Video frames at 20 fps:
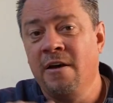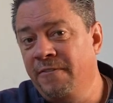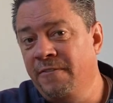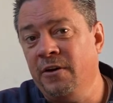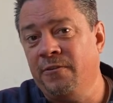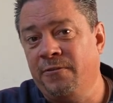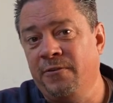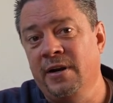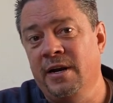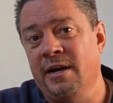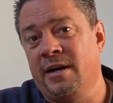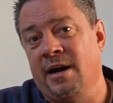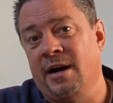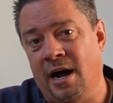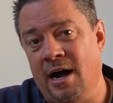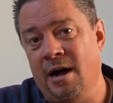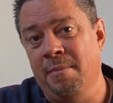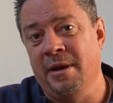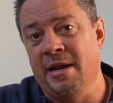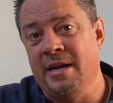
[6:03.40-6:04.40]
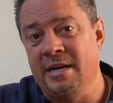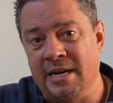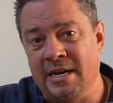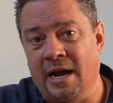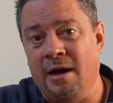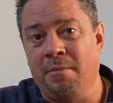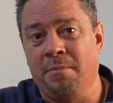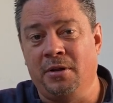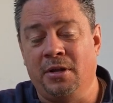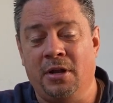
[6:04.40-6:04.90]
feel free to comment
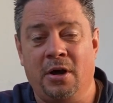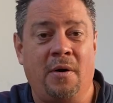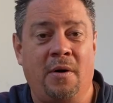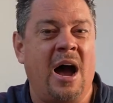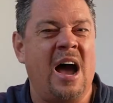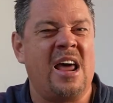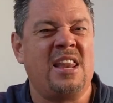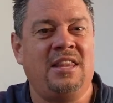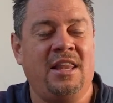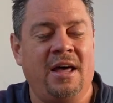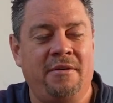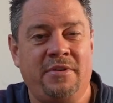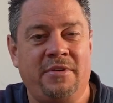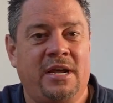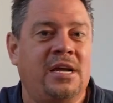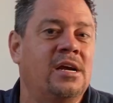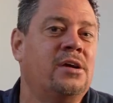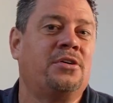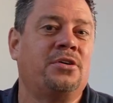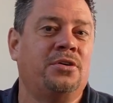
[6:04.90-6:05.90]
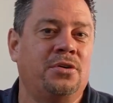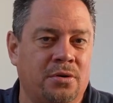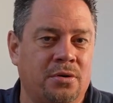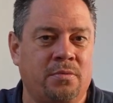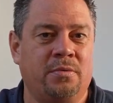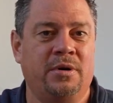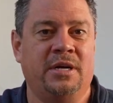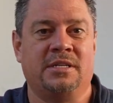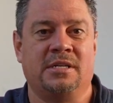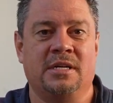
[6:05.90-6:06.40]
down below. I'd love to hear your
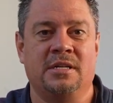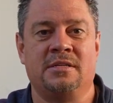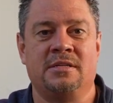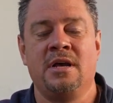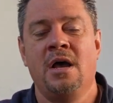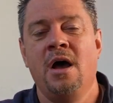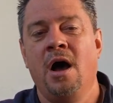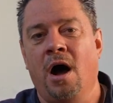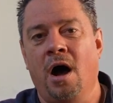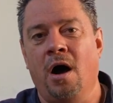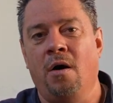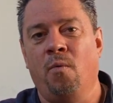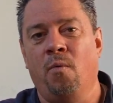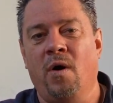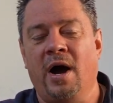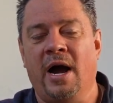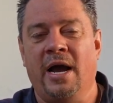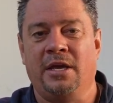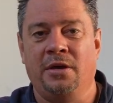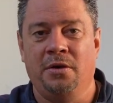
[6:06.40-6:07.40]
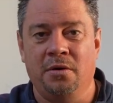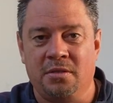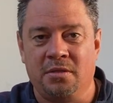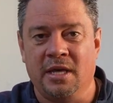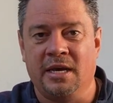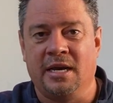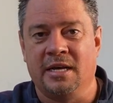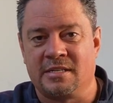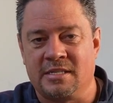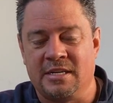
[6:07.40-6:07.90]
reasons on why you
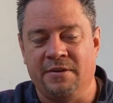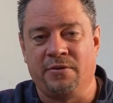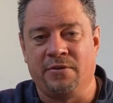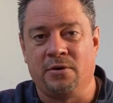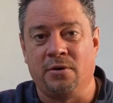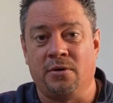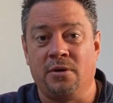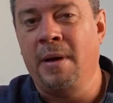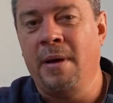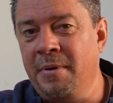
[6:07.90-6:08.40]
think it's difficult.